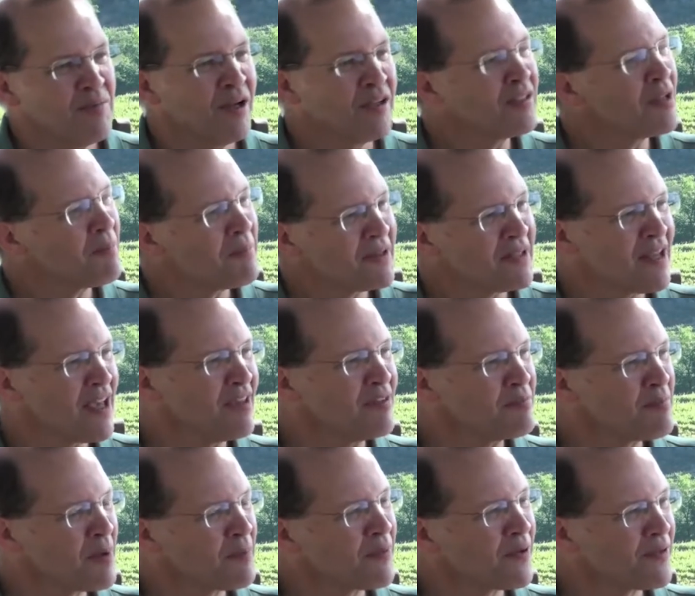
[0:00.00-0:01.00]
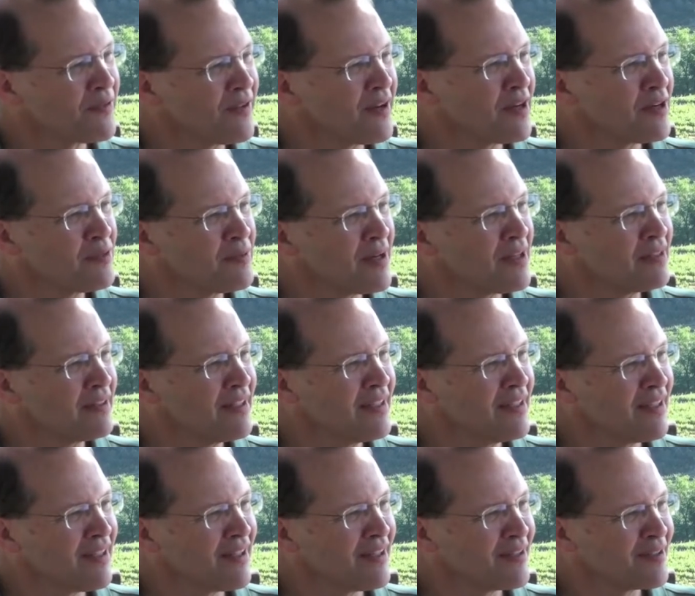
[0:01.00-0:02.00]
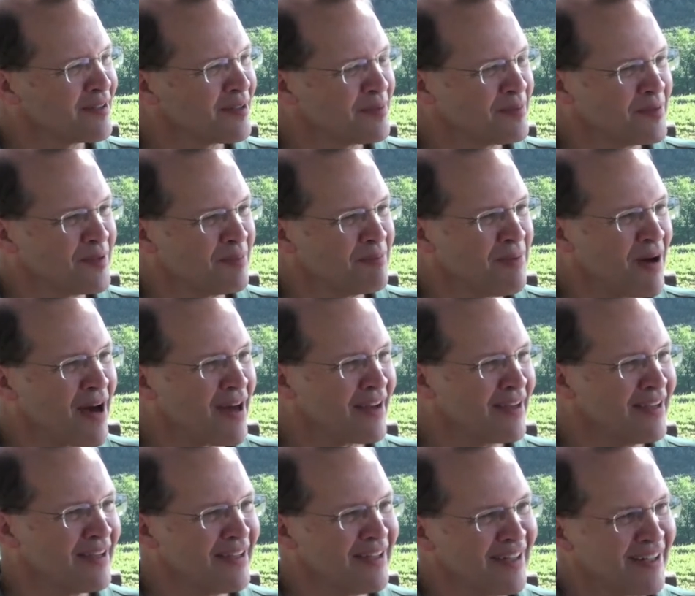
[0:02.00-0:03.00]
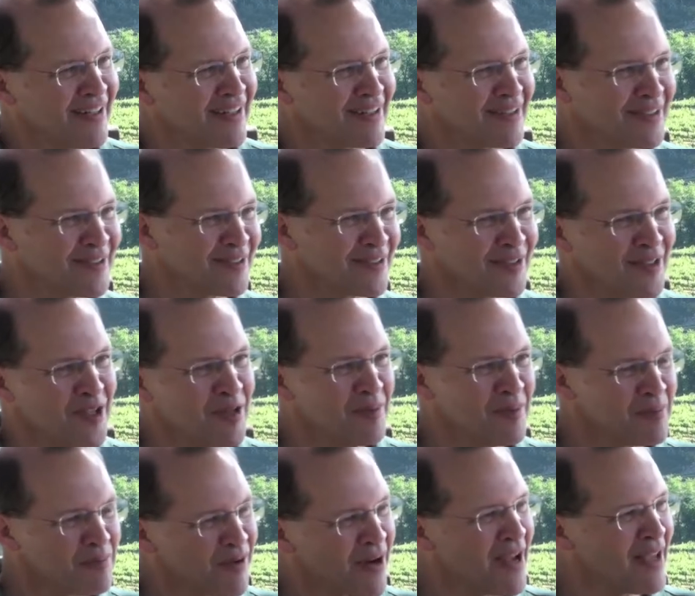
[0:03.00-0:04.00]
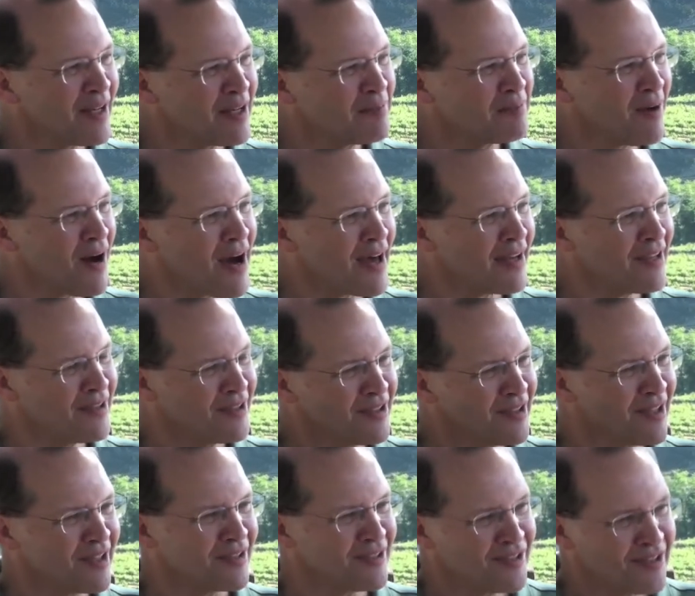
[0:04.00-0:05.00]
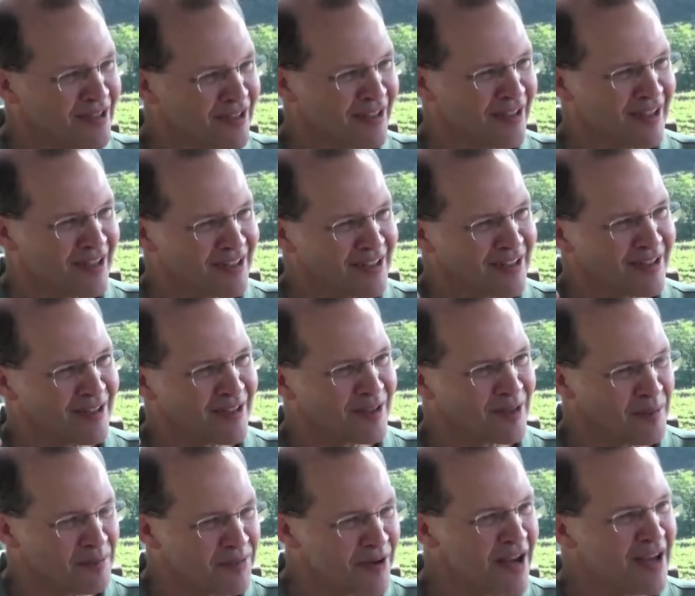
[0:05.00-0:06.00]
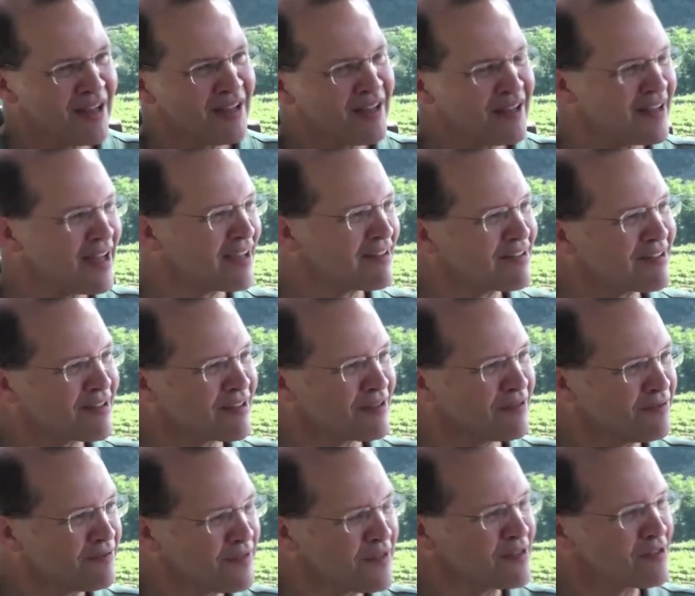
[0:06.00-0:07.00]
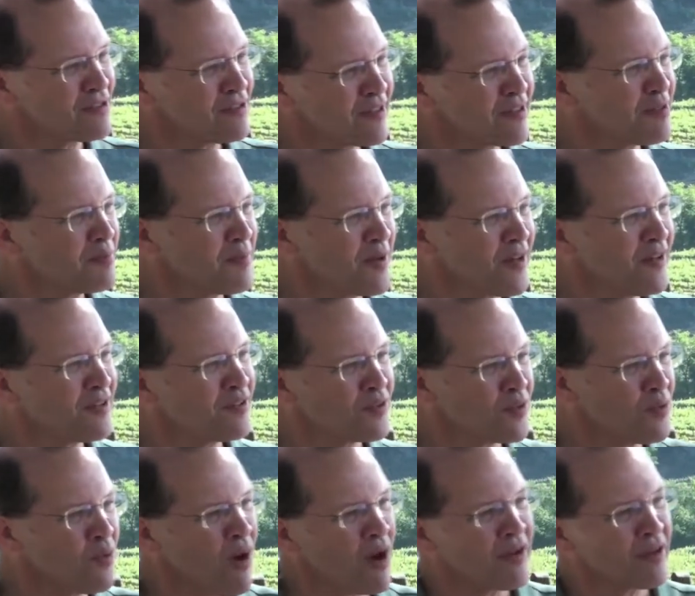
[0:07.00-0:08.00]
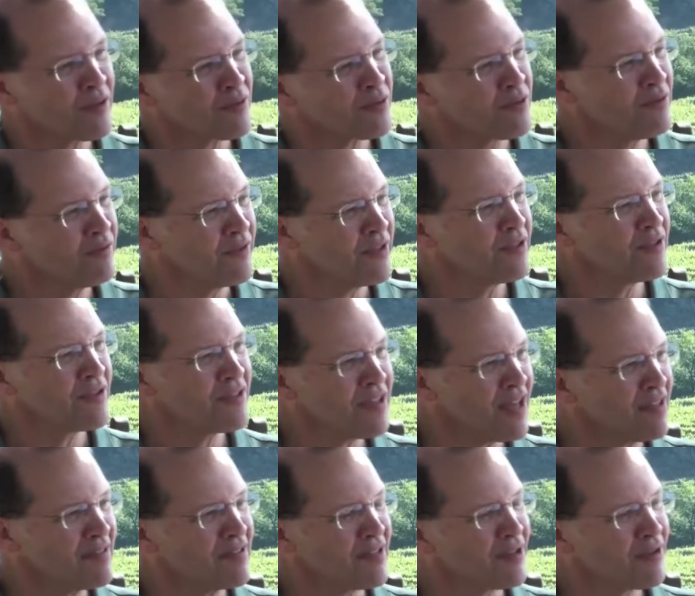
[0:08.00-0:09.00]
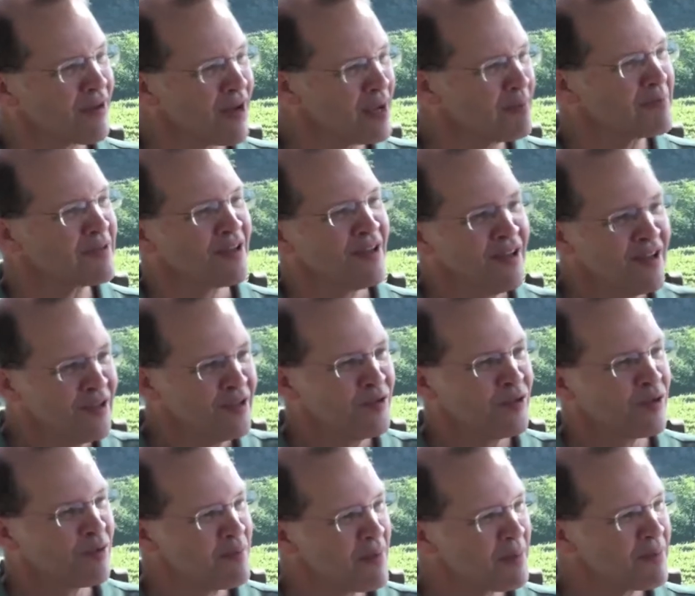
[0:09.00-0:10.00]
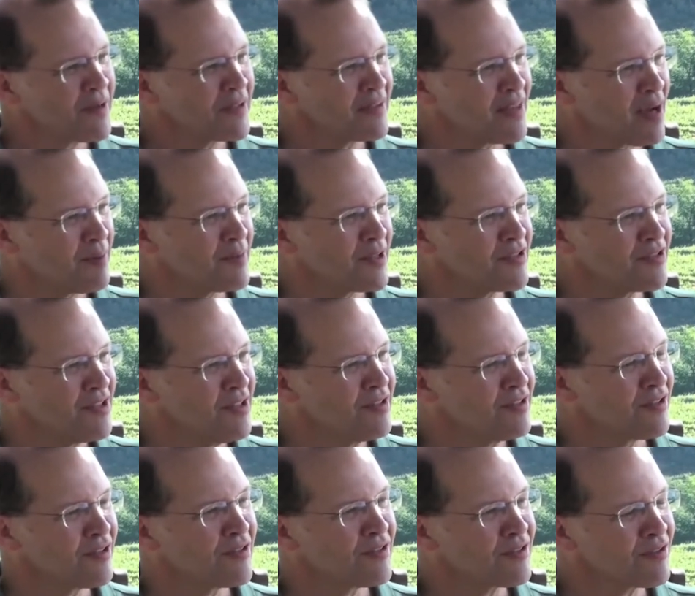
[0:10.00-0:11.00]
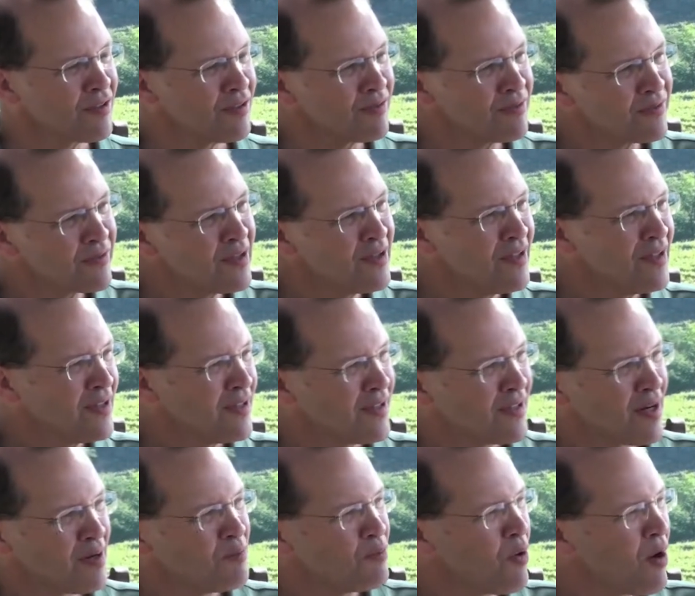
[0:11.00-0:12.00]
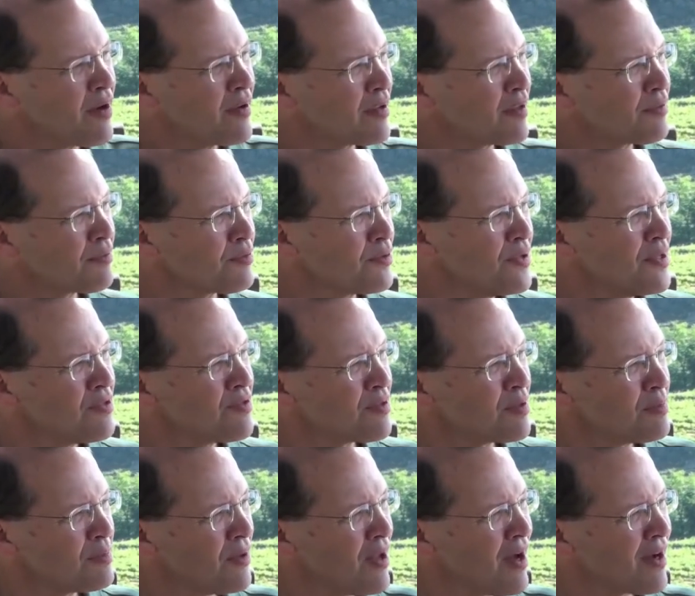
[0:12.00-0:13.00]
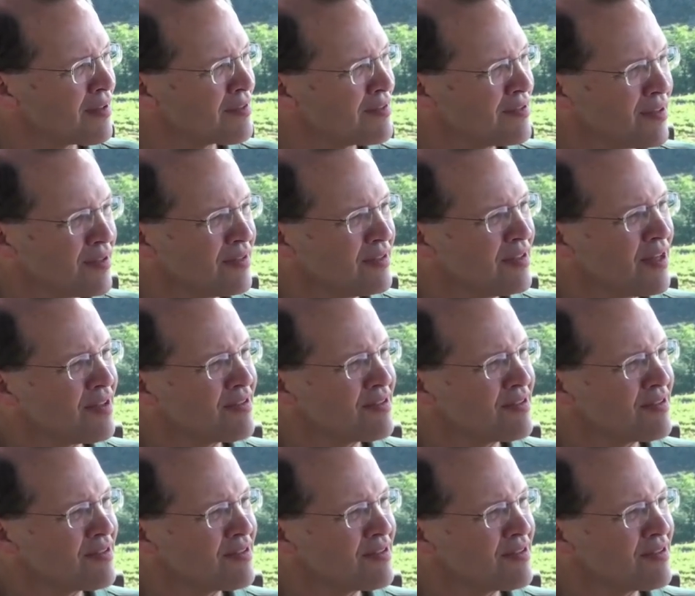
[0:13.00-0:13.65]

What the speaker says: you build up a taste memory very quickly. The body, the human brain and body, the brain connects to the physical experience. You're walking through a vineyard, tasting grapes, you remember it that much easier. And so I'm walking through each of the blocks